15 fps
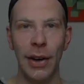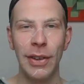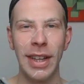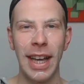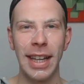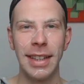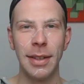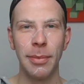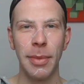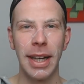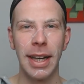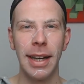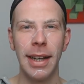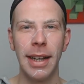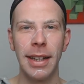Okay, I did my
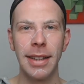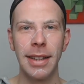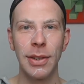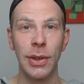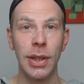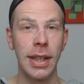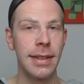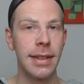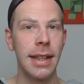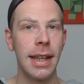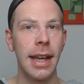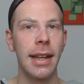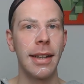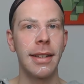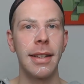guidelines as you can
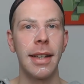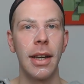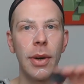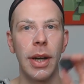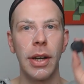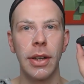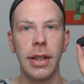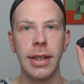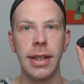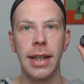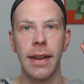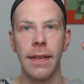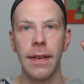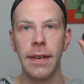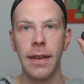see, and now I'm gonna
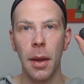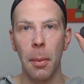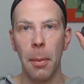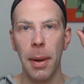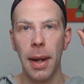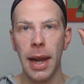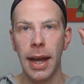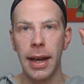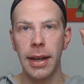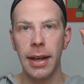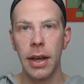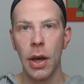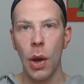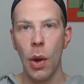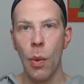take this black
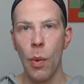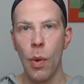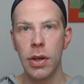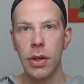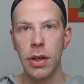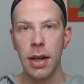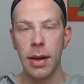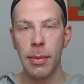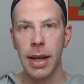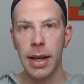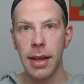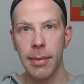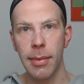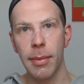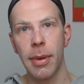watercolor
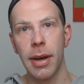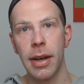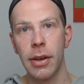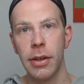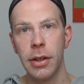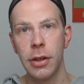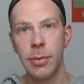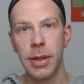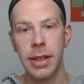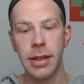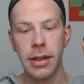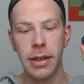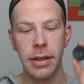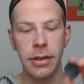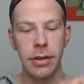makeup by Orange
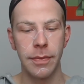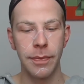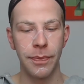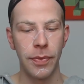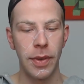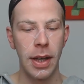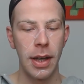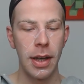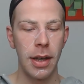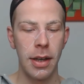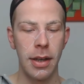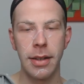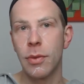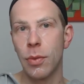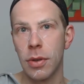Biggie, and
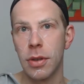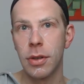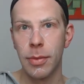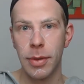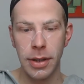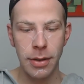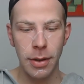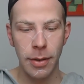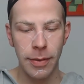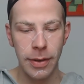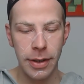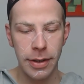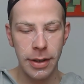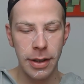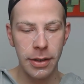it's water-based
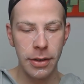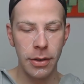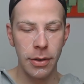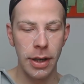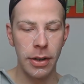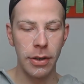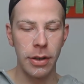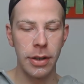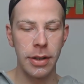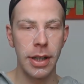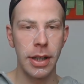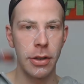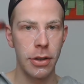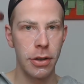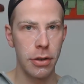obviously, so I'm gonna
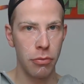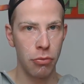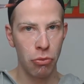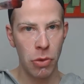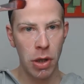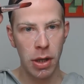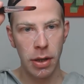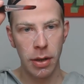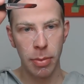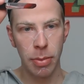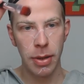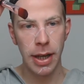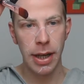take just a